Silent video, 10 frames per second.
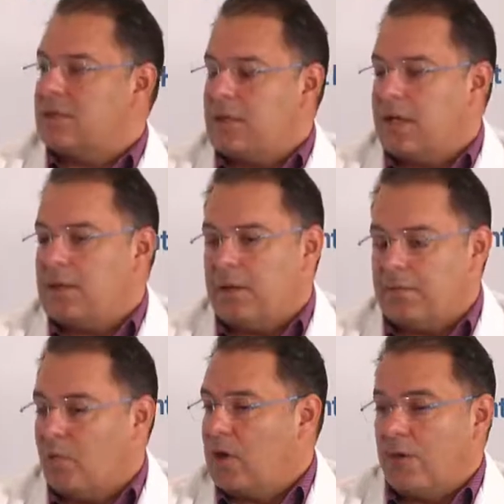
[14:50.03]
And
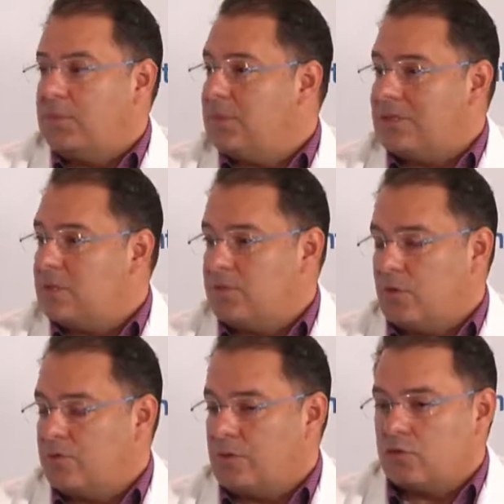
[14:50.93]
we're optimistic
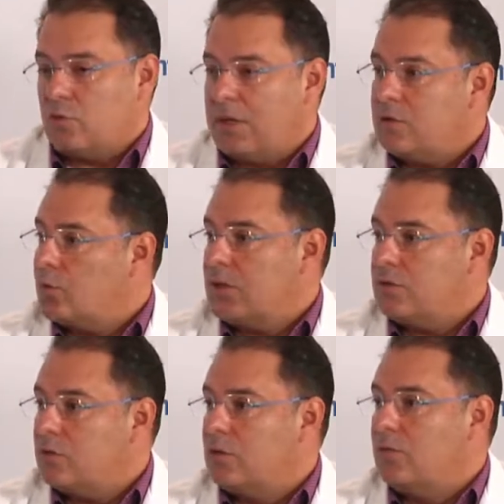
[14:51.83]
for
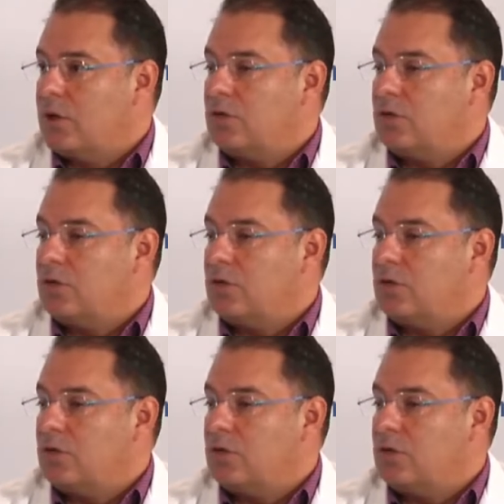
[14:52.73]
2022 if we